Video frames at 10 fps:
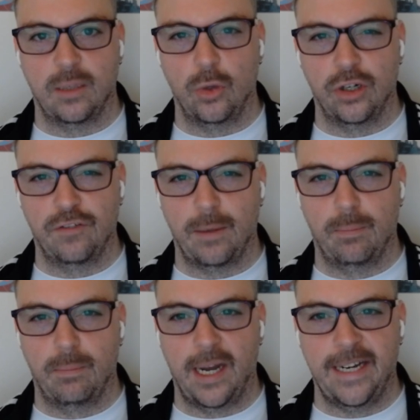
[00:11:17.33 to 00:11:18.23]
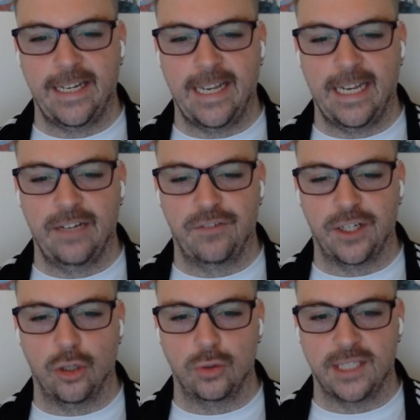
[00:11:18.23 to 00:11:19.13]
I wonder if I buy it again, if it
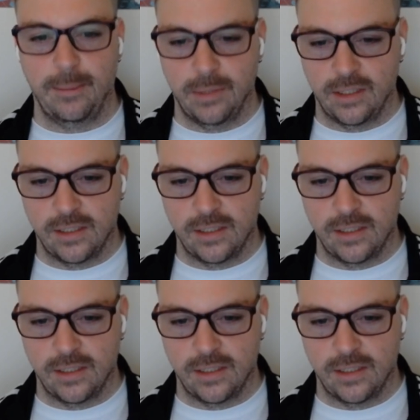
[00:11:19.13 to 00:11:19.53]
goes up.